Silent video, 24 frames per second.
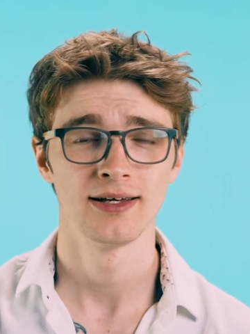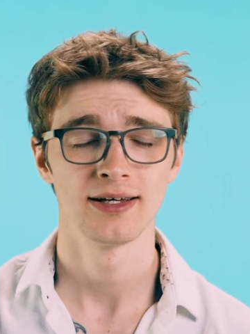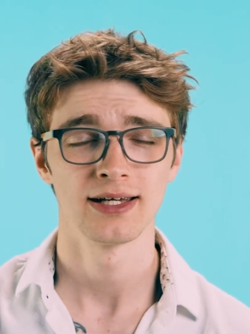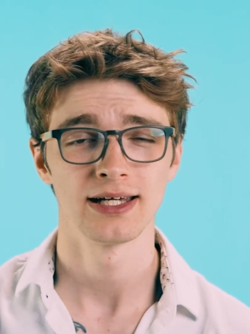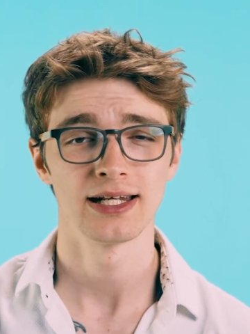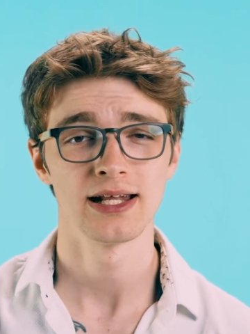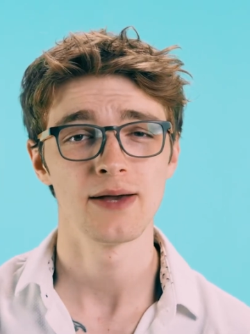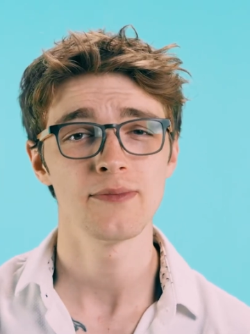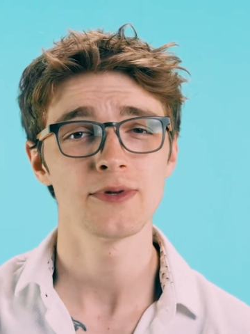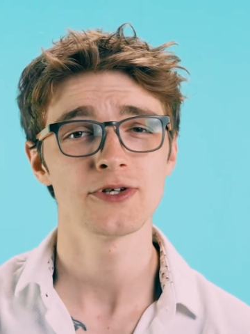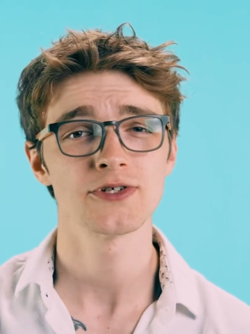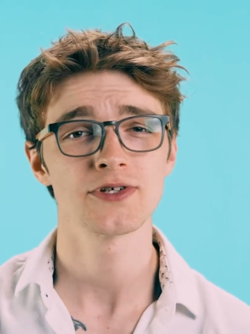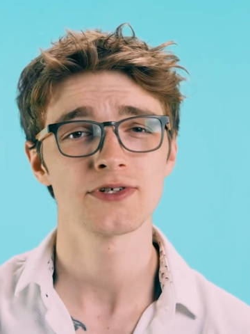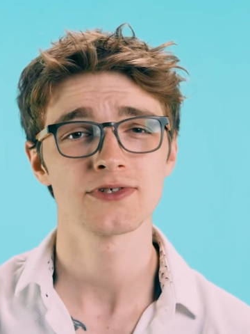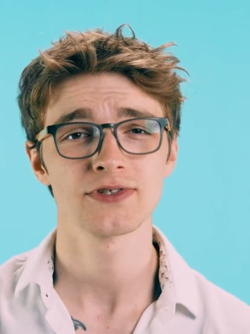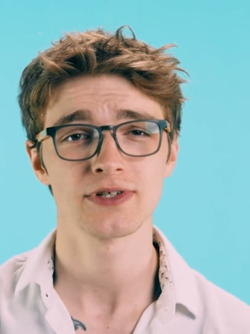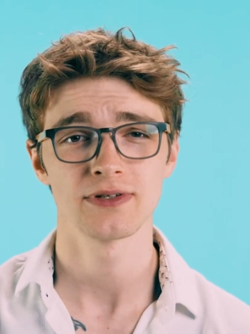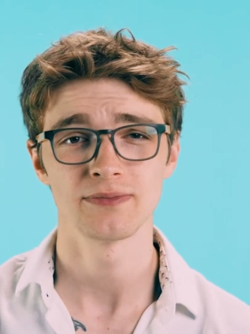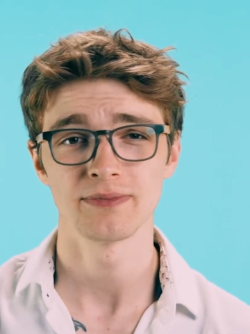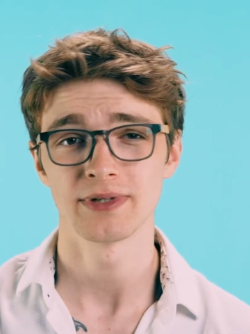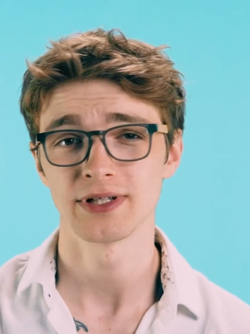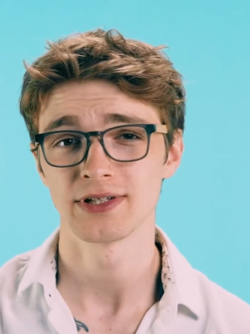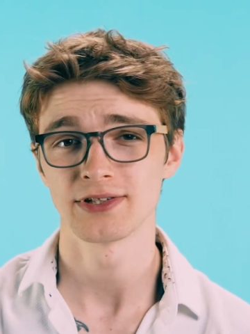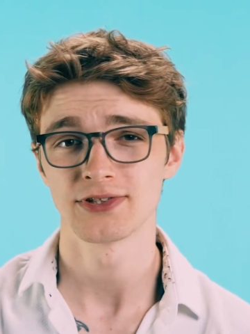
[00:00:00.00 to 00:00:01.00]
and images
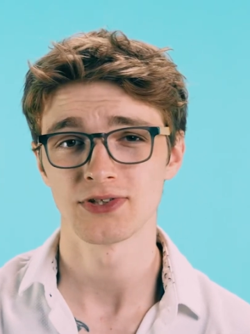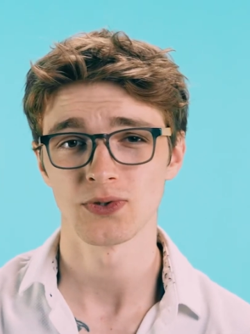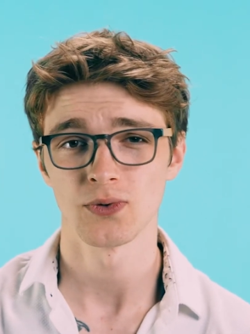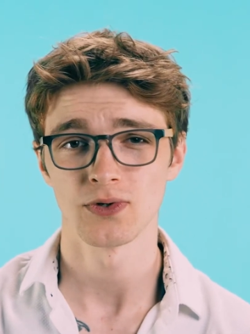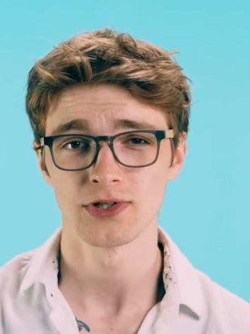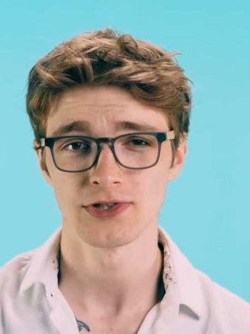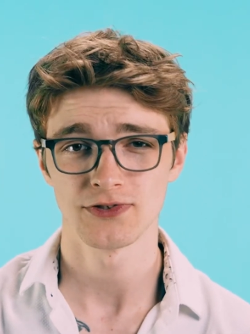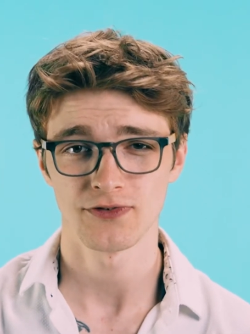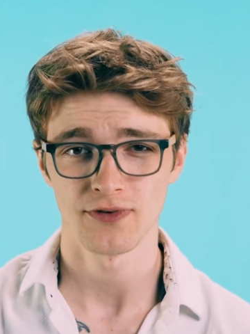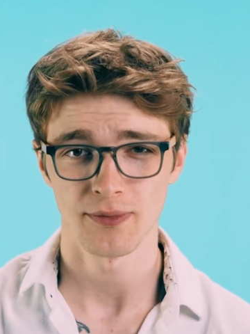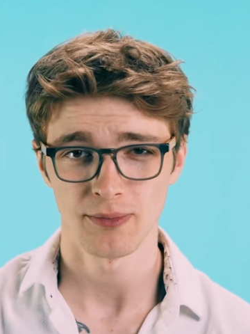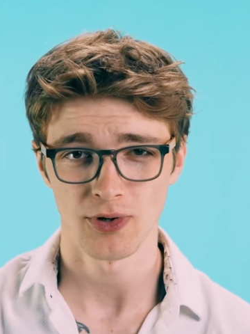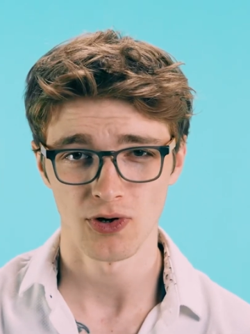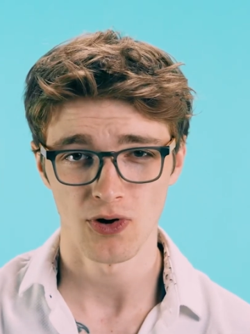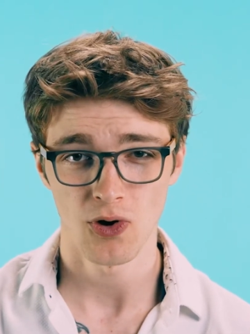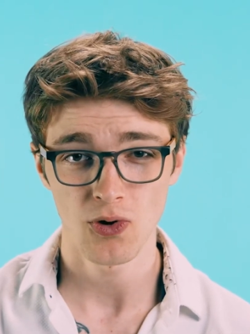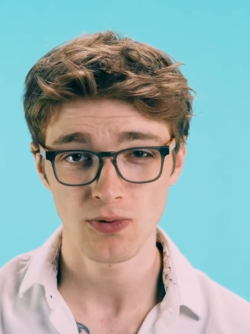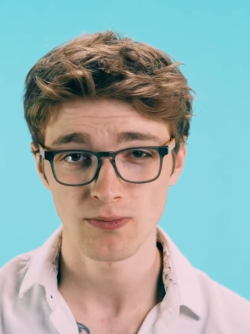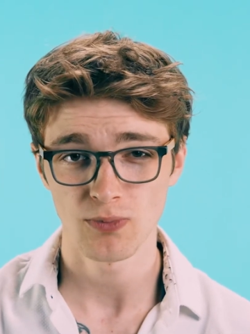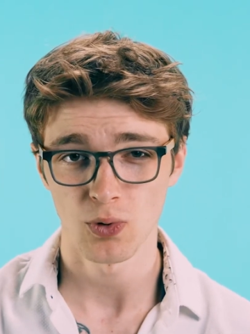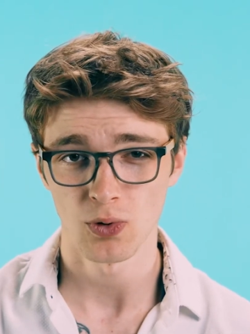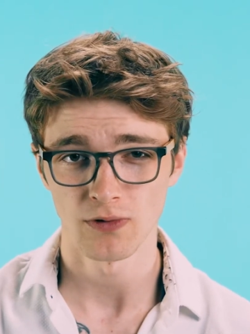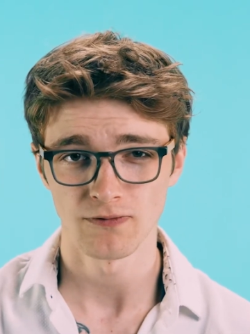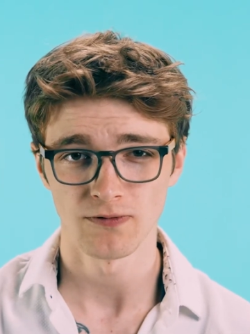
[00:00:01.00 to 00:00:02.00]
can be sourced from your
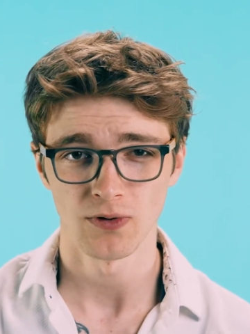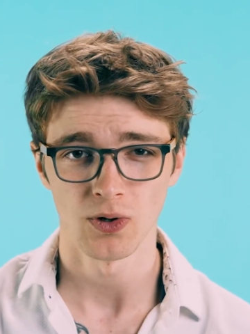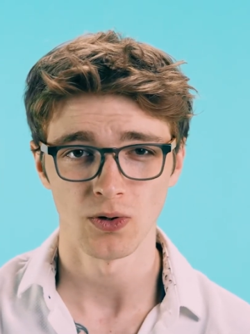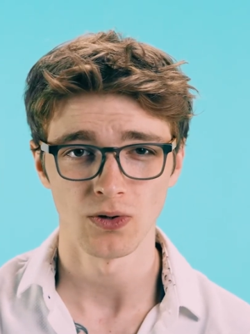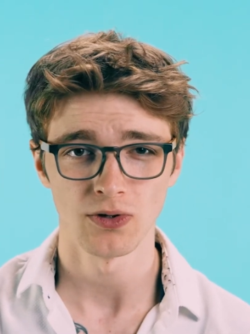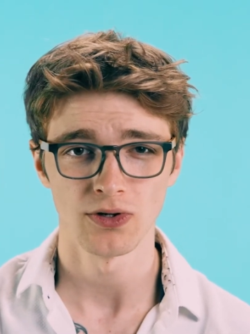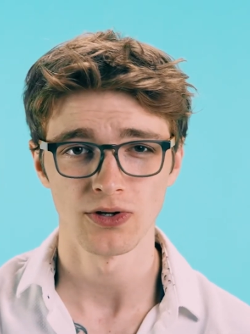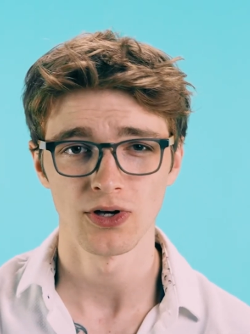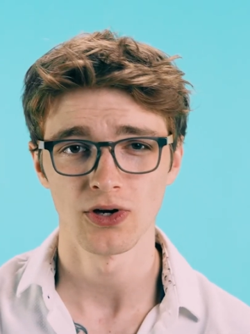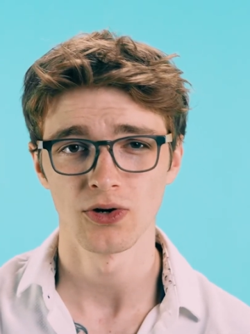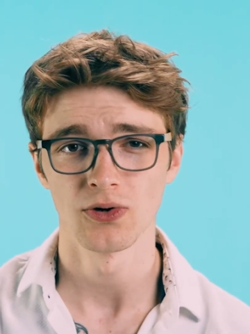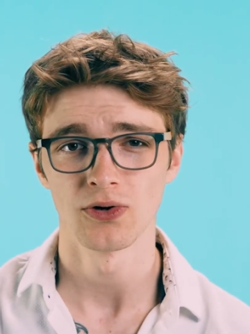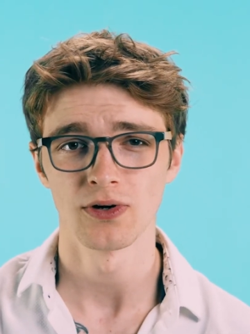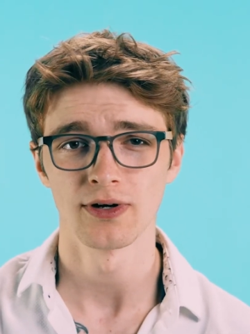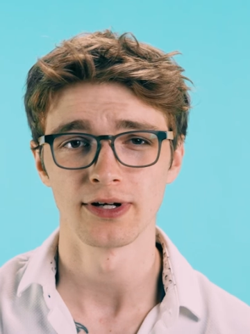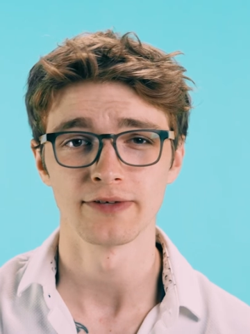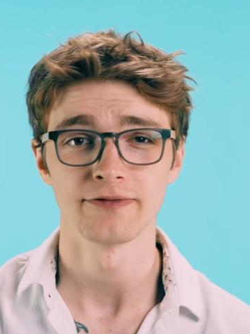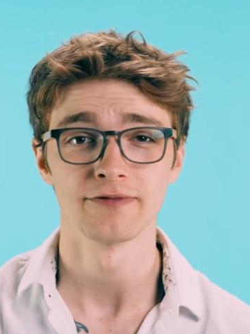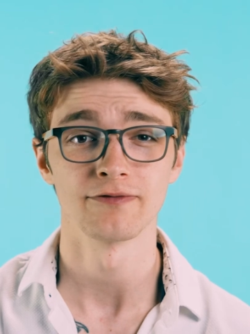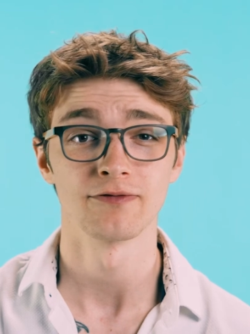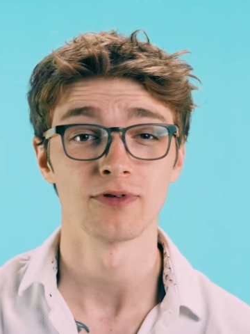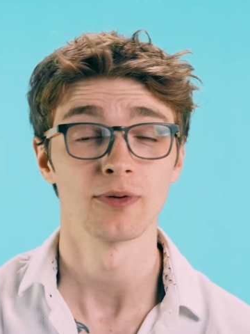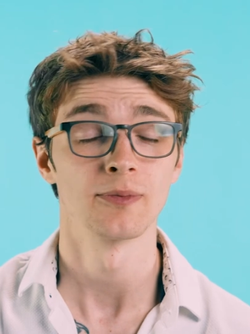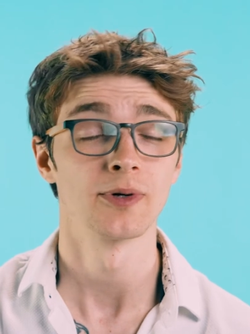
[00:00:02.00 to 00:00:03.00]
own portfolio or
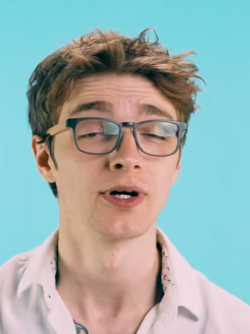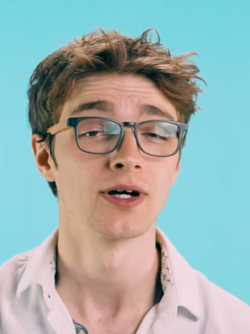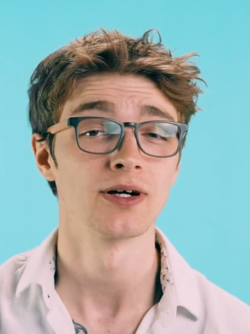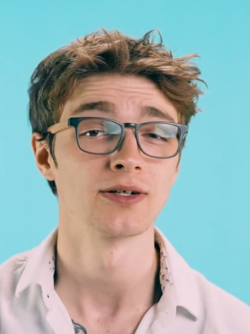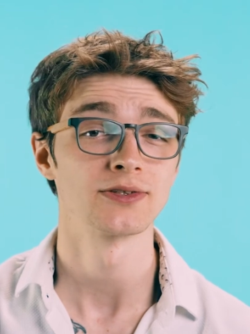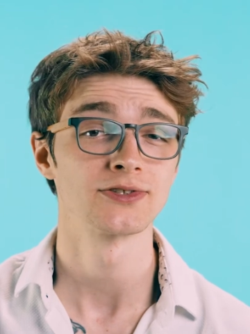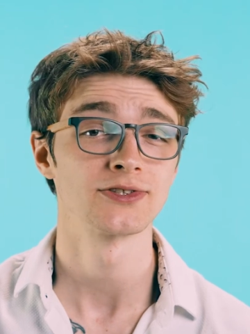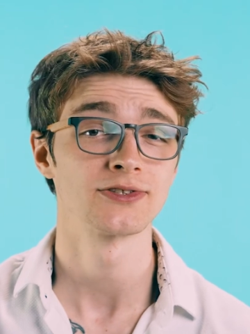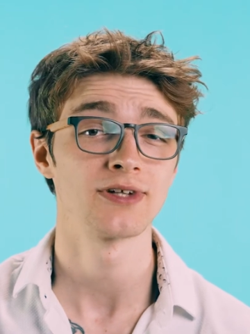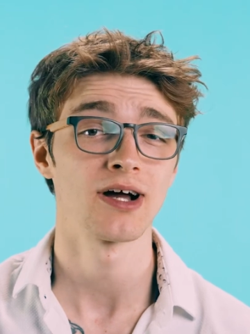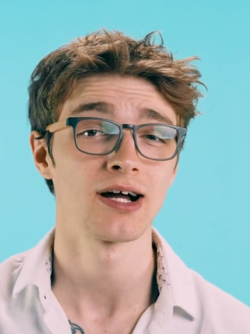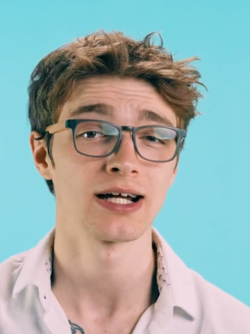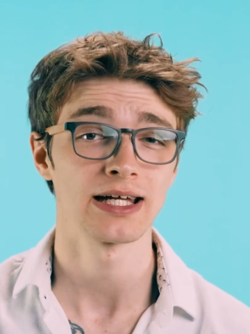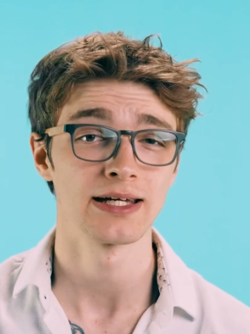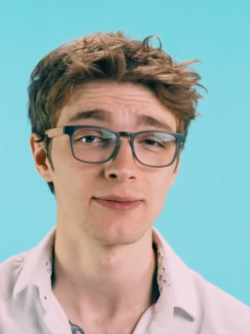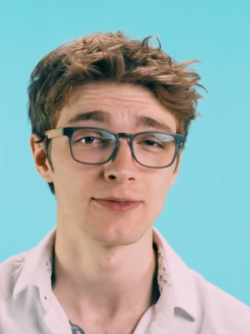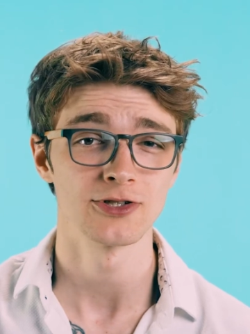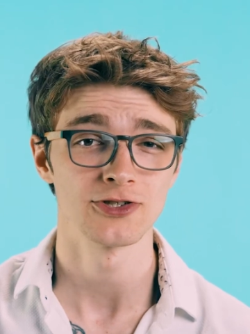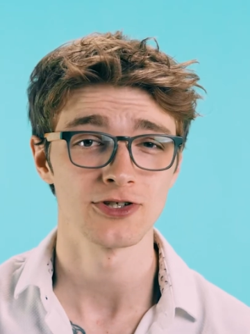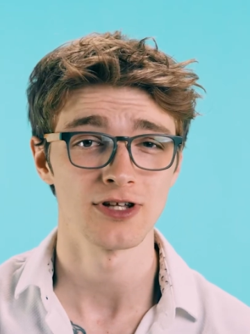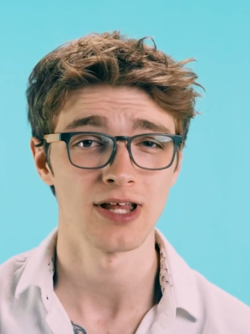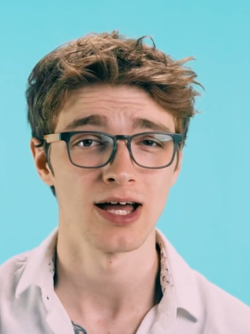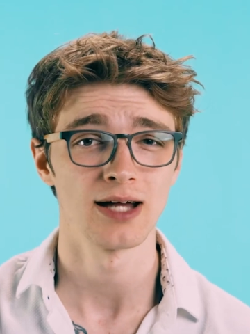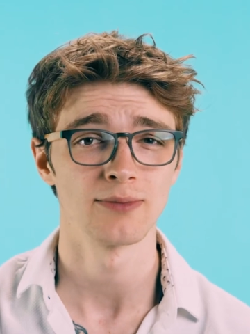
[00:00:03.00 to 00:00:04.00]
even from a stock
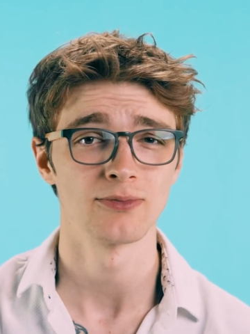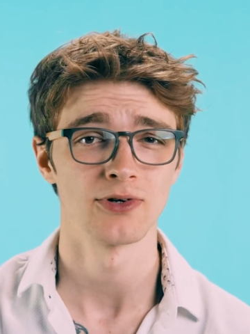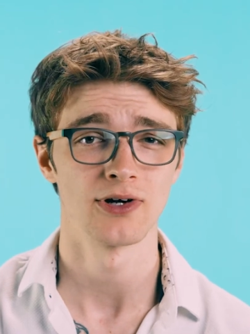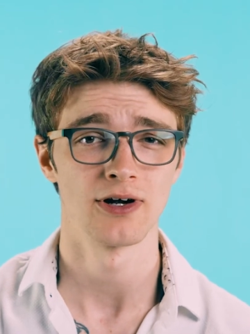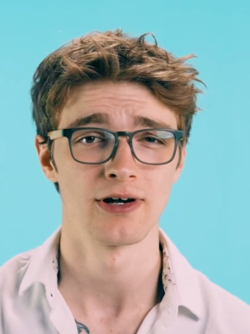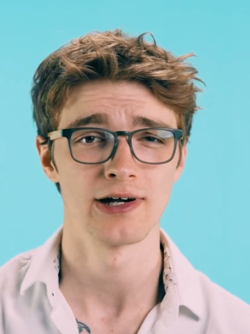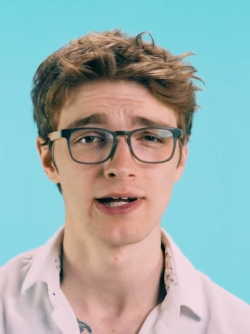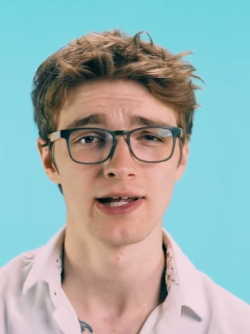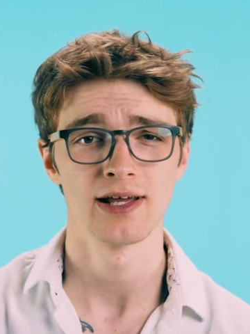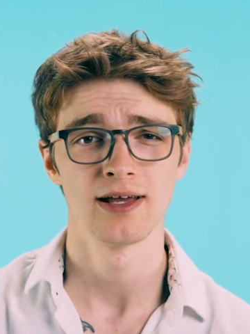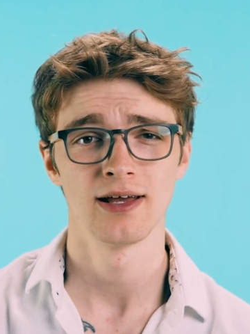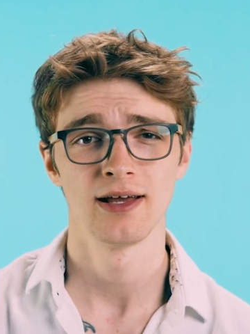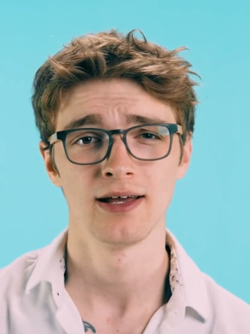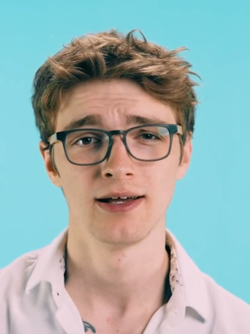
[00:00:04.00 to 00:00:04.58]
image library.